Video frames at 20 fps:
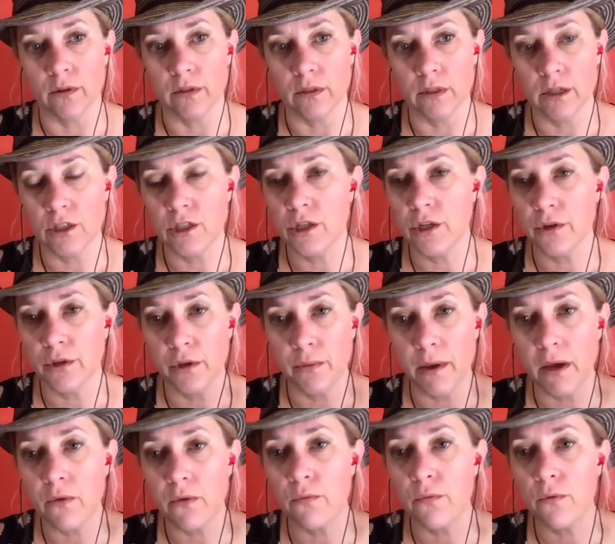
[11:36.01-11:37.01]
Because, you know, you
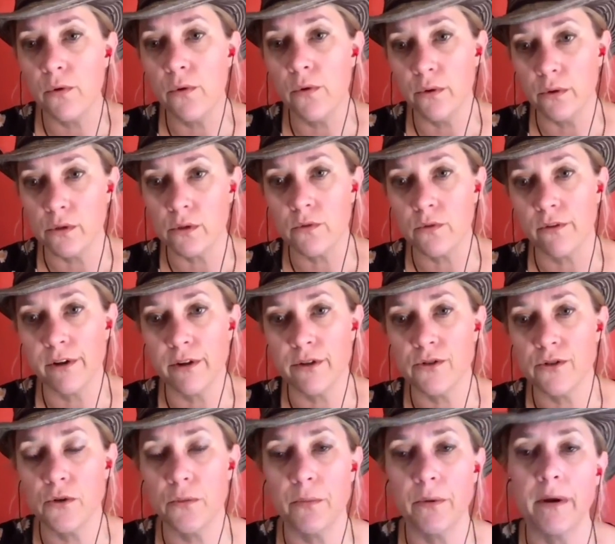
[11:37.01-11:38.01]
make rules for your
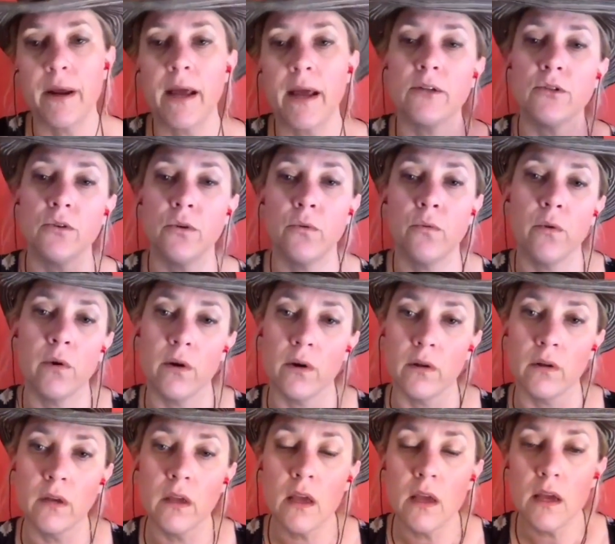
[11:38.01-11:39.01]
supernatural world.